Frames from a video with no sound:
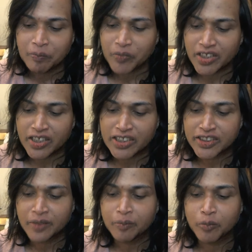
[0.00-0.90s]
each
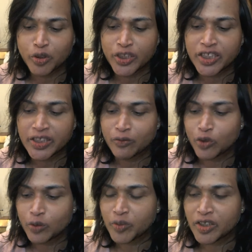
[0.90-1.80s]
employee
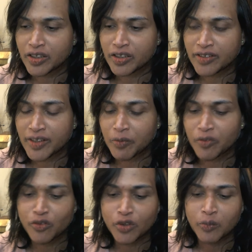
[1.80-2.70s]
will be, their
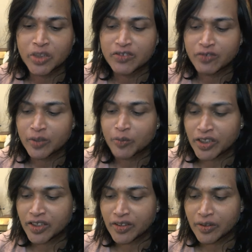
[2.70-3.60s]
performance will
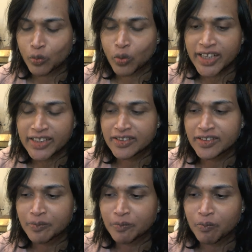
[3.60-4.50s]
be
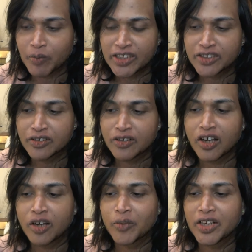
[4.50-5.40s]
weighted based on
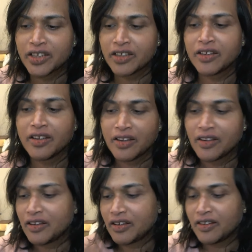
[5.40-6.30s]
how many
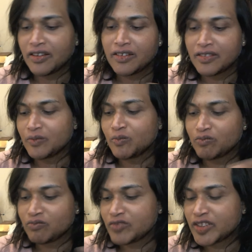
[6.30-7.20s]

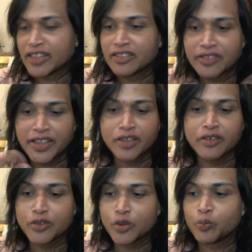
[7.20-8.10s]
debt they
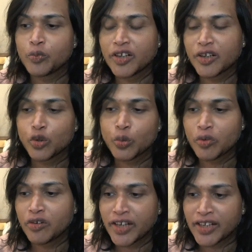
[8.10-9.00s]
could
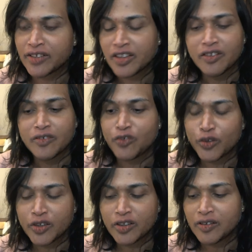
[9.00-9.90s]
recuperate
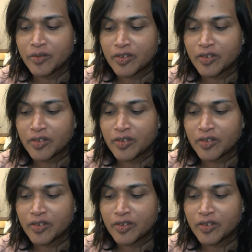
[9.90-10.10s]
for the